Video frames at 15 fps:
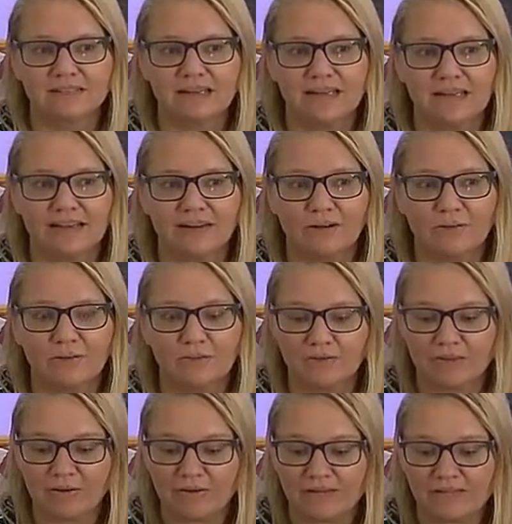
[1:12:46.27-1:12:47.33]
and that
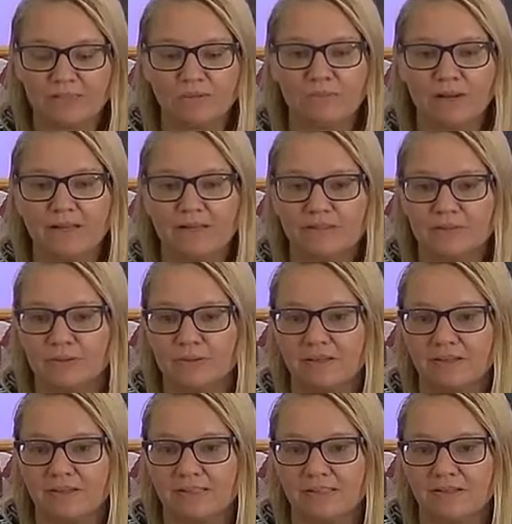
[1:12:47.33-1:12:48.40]
there is a way to
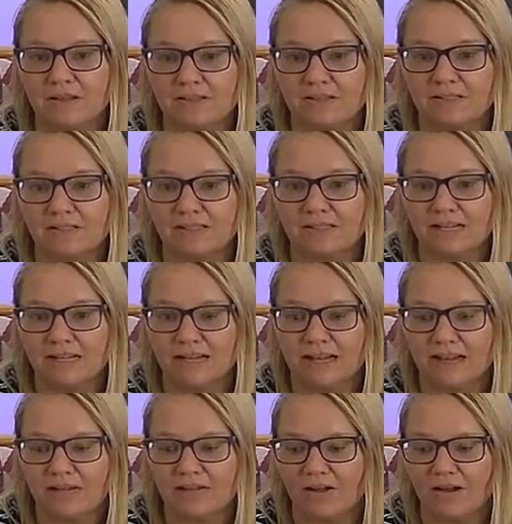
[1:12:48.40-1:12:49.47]
release toxicity
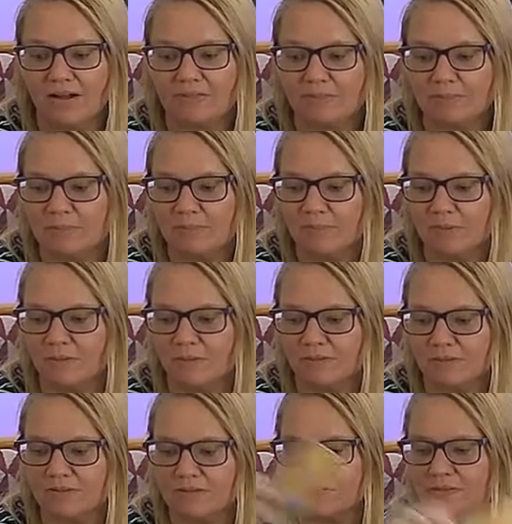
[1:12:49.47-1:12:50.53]
and not have to be
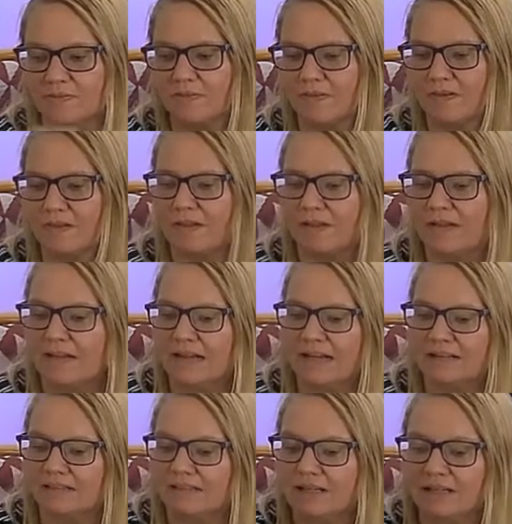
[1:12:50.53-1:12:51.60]
burdened.
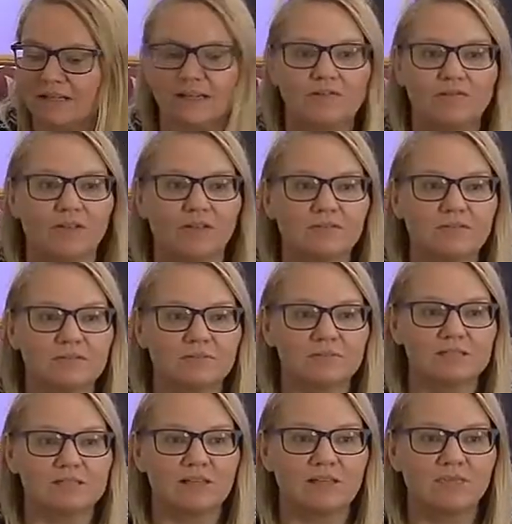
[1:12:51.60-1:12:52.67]
It's going to involve some
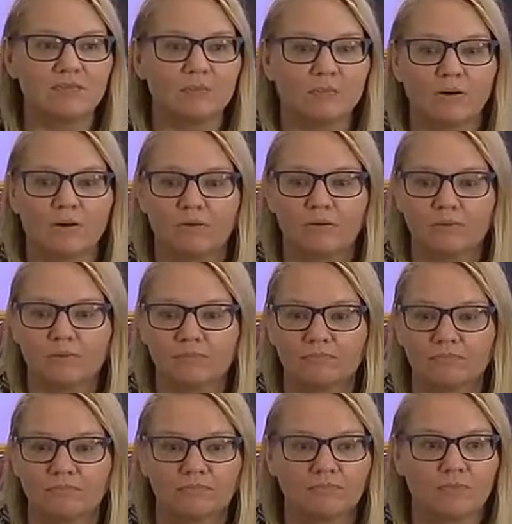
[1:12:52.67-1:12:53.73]
self-worth
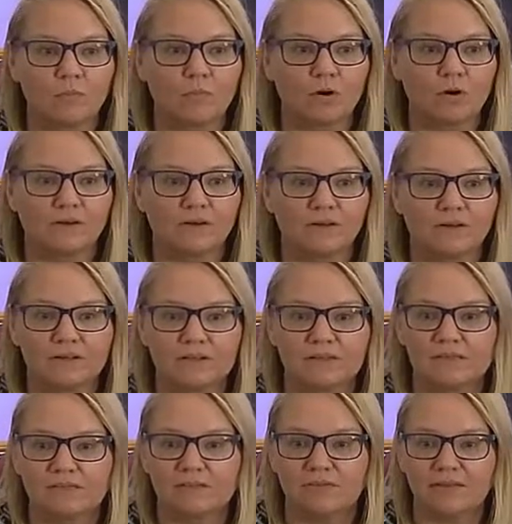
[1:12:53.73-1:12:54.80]
work and
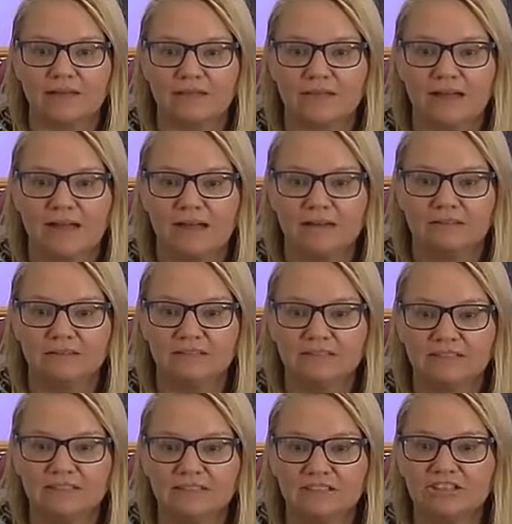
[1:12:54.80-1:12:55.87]
stuff like that.
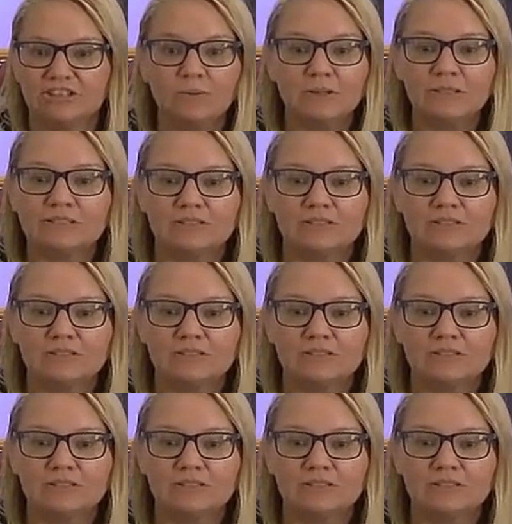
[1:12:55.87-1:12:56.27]
So